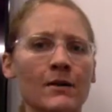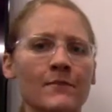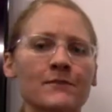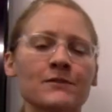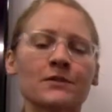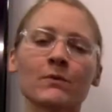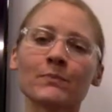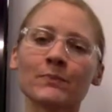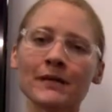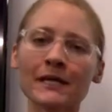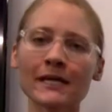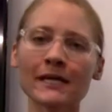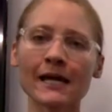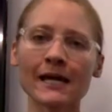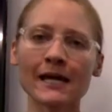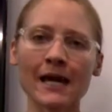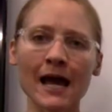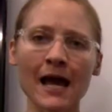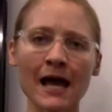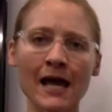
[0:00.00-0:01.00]
So
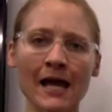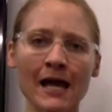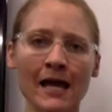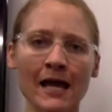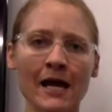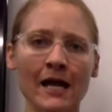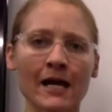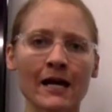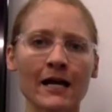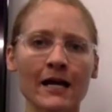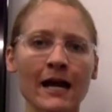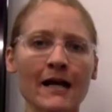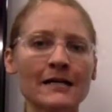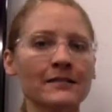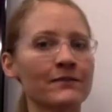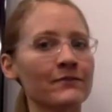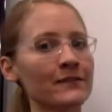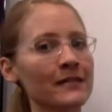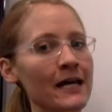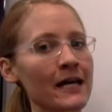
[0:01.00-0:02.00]
pKa kind
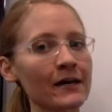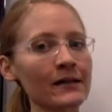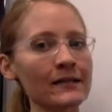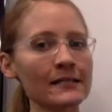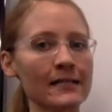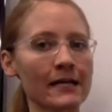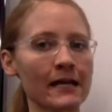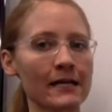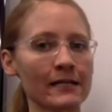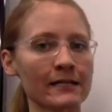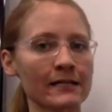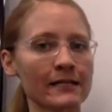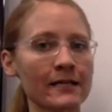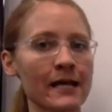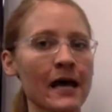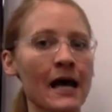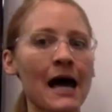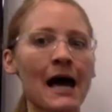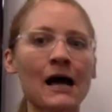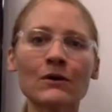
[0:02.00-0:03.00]
of tells us
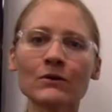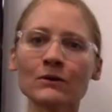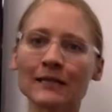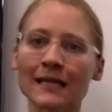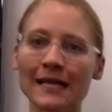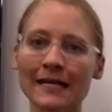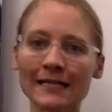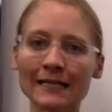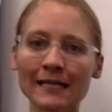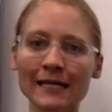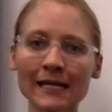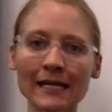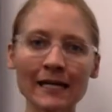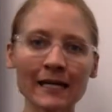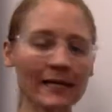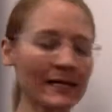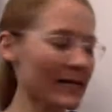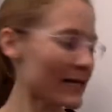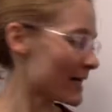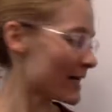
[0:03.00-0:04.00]
how likely
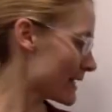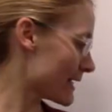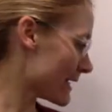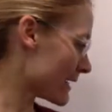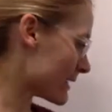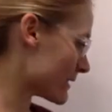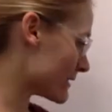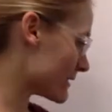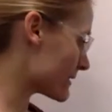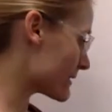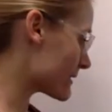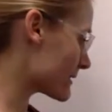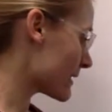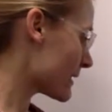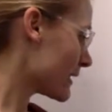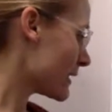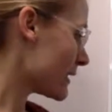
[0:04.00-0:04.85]
it is